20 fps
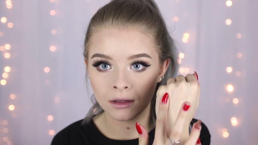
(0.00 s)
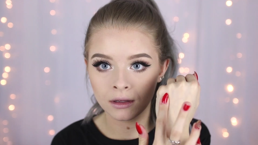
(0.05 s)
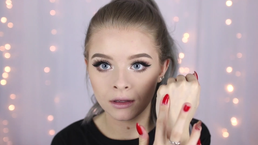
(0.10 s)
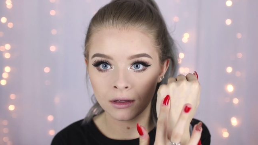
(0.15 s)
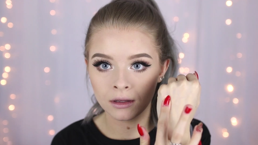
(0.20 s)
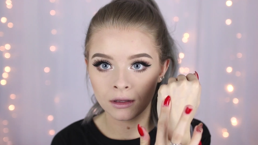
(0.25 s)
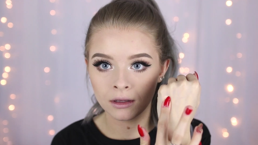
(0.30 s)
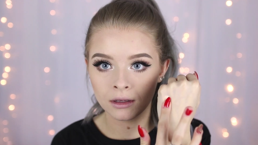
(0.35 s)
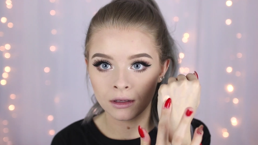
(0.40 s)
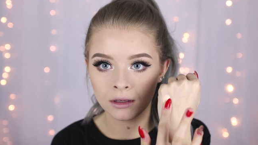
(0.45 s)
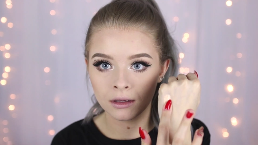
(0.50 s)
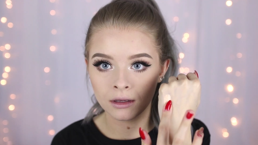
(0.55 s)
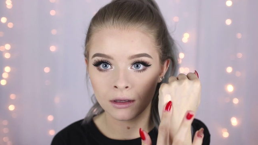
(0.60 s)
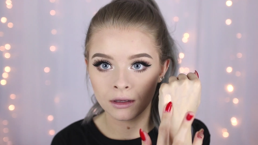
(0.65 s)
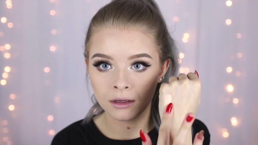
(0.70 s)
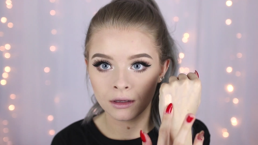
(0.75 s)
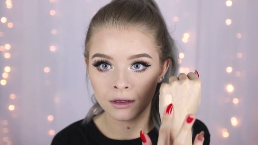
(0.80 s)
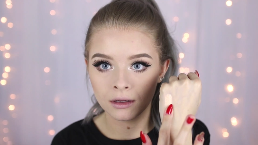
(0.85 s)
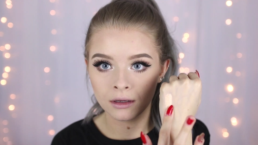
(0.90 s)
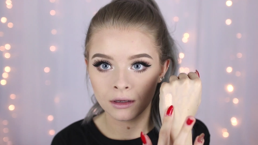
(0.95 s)

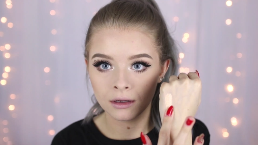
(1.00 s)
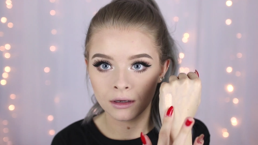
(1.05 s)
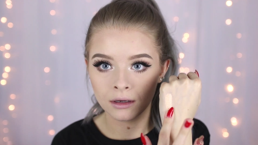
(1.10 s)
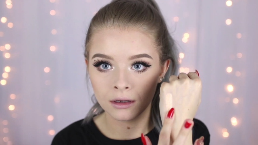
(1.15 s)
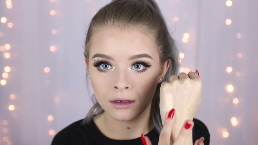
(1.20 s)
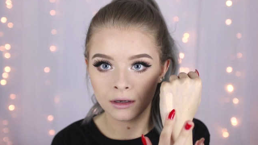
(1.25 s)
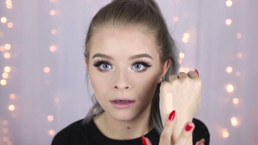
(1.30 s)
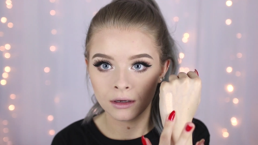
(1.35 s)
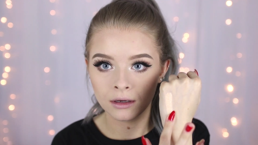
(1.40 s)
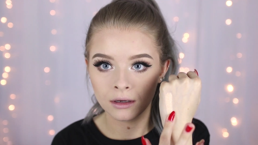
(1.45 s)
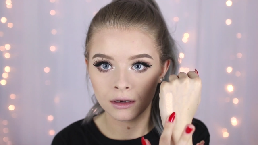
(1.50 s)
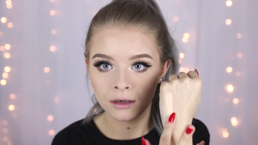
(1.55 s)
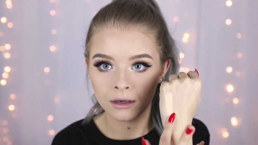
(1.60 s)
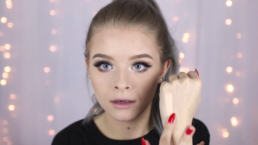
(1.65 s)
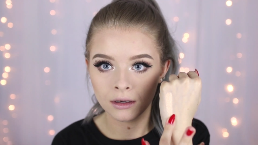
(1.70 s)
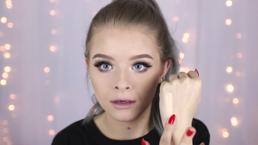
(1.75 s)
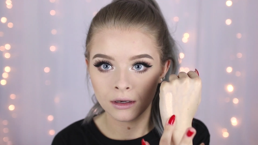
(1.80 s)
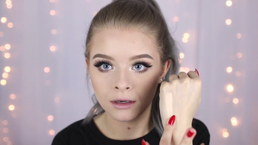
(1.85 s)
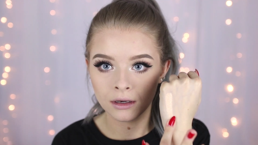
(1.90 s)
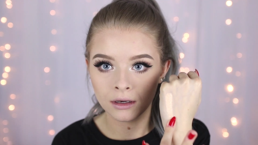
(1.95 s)

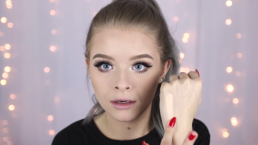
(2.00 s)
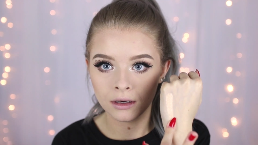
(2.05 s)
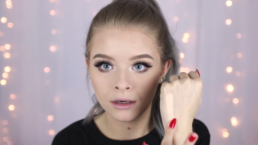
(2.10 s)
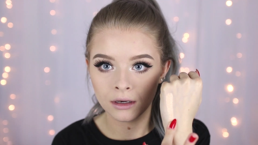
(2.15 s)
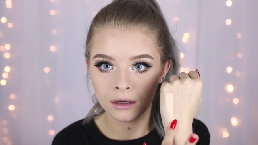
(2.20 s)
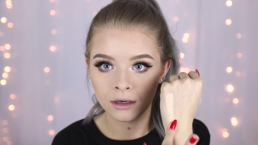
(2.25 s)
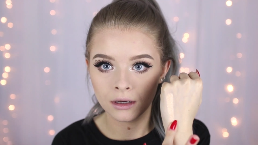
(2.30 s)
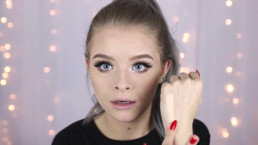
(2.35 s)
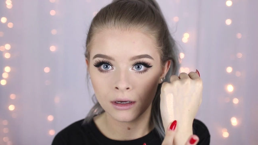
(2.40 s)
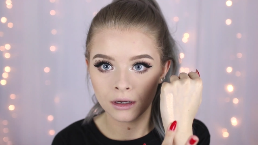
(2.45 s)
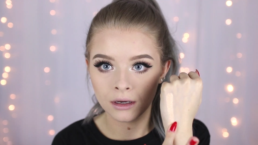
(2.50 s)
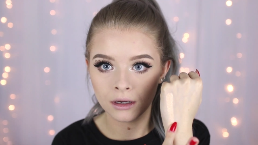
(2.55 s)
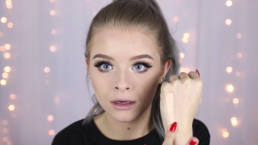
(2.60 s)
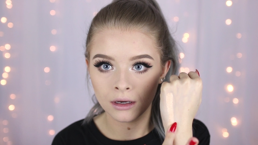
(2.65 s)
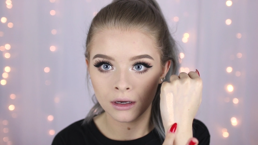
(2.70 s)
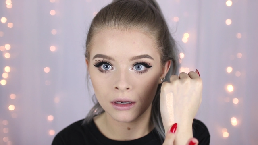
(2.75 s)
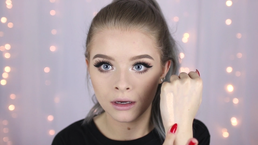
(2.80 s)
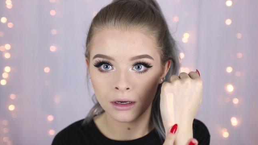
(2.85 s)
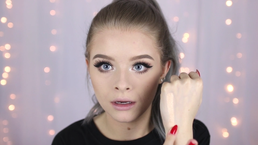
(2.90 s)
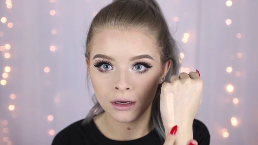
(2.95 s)

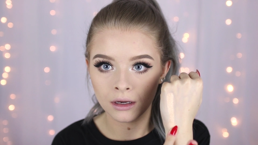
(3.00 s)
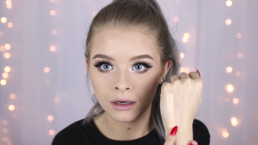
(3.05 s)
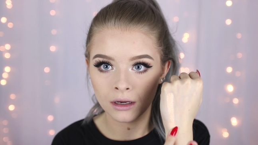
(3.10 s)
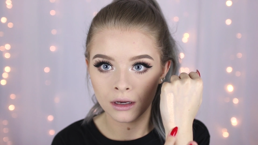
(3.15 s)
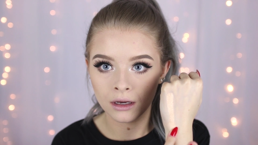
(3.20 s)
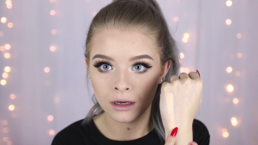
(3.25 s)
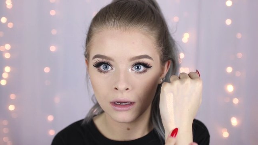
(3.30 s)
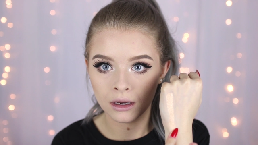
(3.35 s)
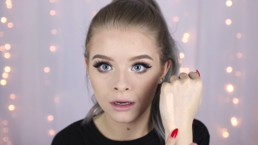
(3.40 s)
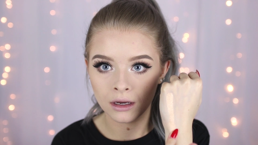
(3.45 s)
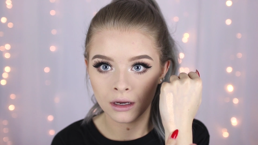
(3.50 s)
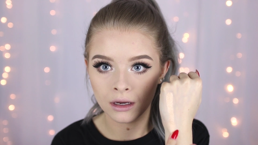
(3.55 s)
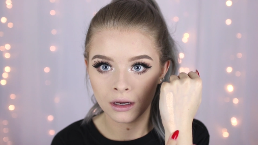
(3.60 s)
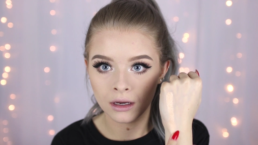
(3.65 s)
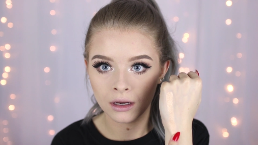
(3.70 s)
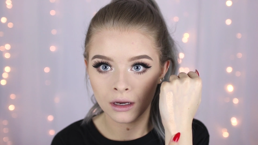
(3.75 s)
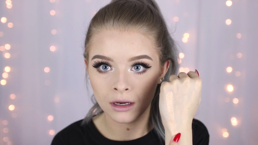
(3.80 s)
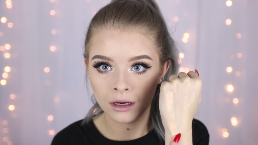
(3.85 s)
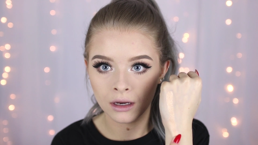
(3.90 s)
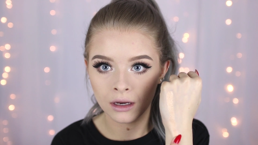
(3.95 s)

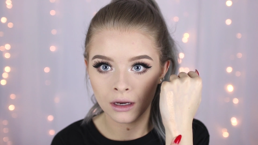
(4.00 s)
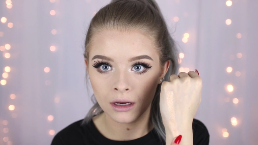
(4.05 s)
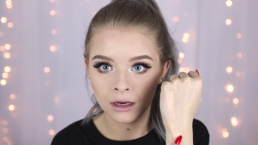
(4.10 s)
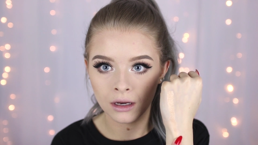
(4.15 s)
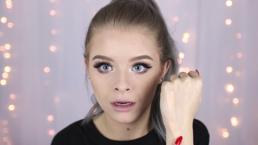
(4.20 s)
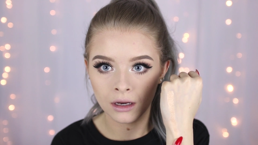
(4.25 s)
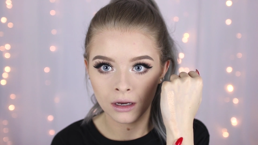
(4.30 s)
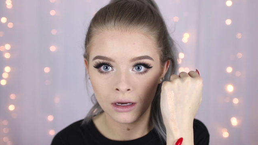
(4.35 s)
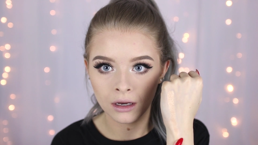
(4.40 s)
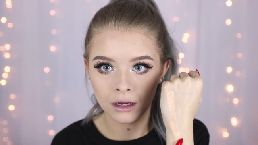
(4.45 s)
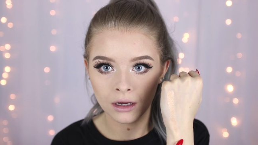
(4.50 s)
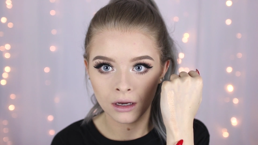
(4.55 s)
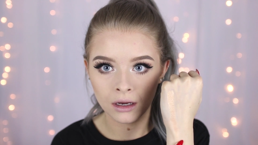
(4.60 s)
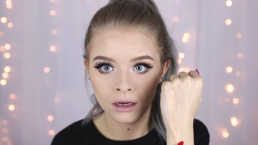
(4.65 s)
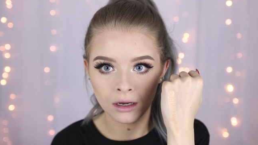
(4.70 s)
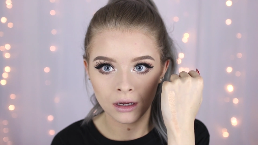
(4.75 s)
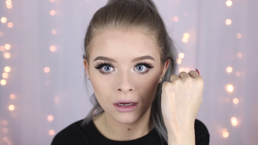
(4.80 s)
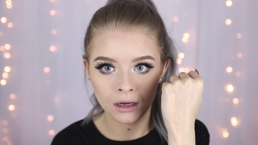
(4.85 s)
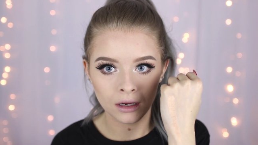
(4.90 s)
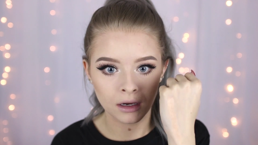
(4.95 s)

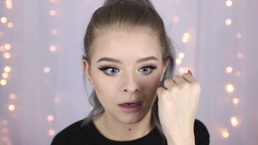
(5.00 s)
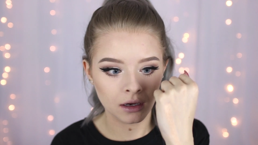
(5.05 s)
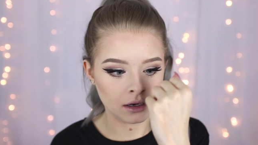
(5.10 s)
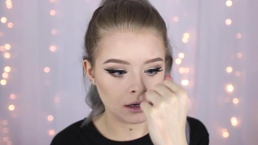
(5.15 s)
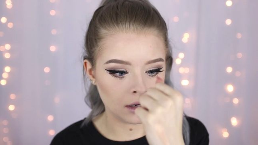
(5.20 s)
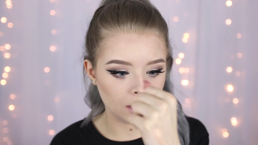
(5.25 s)
(silence)